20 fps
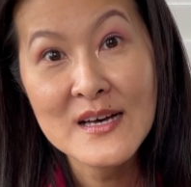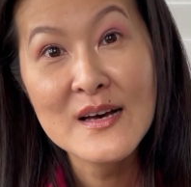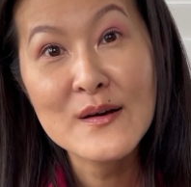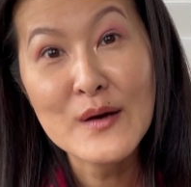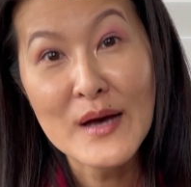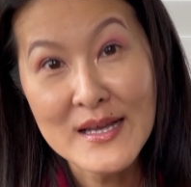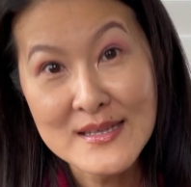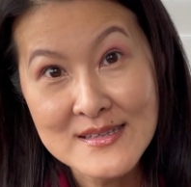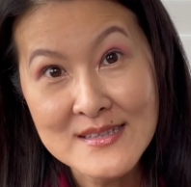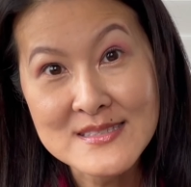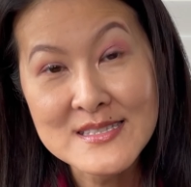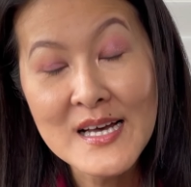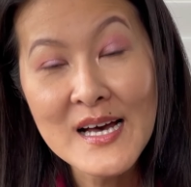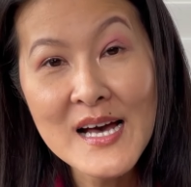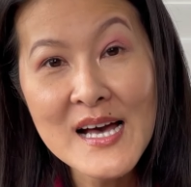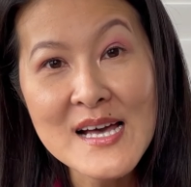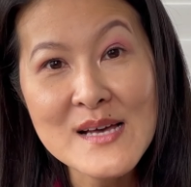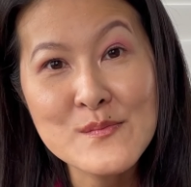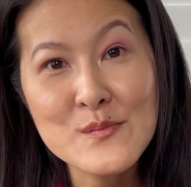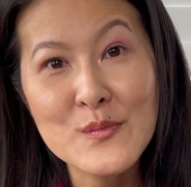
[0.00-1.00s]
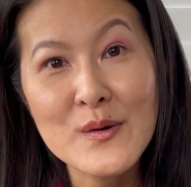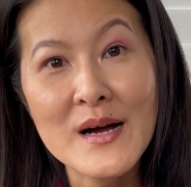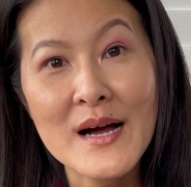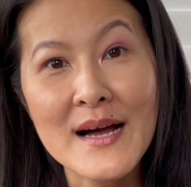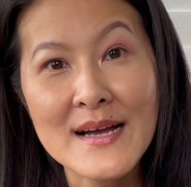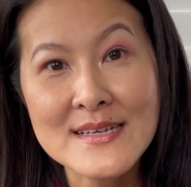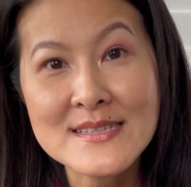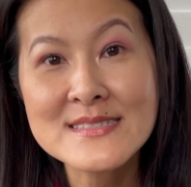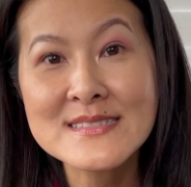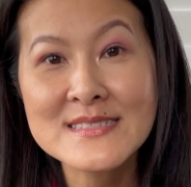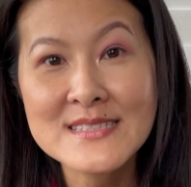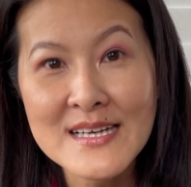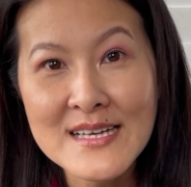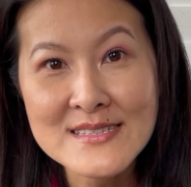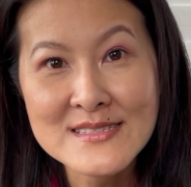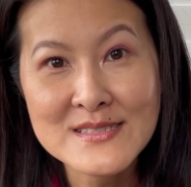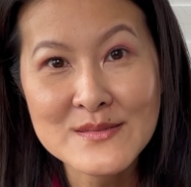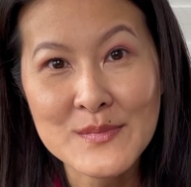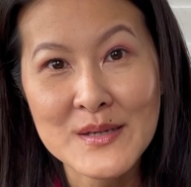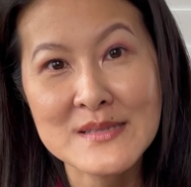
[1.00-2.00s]
at the time, what I
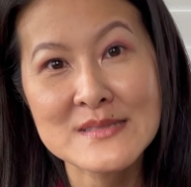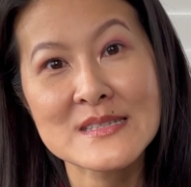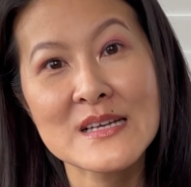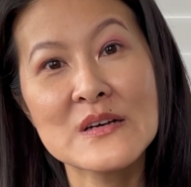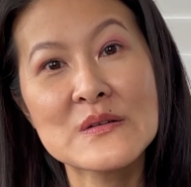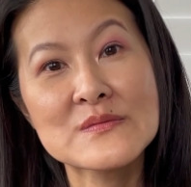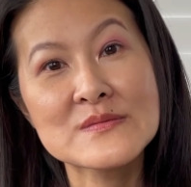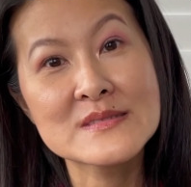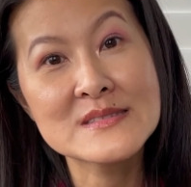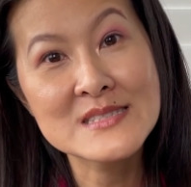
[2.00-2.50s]
said to myself,